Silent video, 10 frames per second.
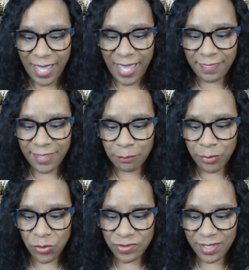And then
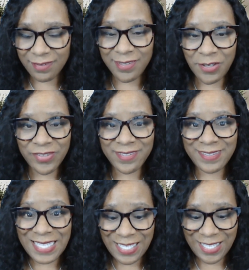boosting self
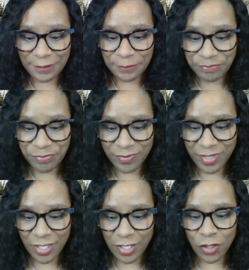esteem.
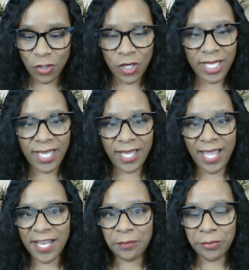Learning
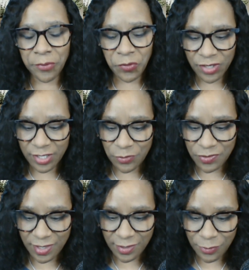and improving new
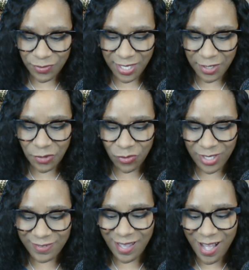skills can
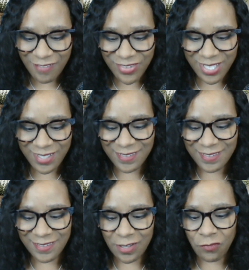increase confidence
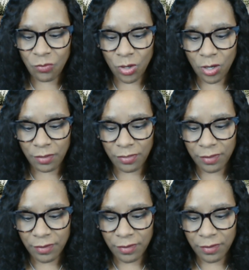and self worth.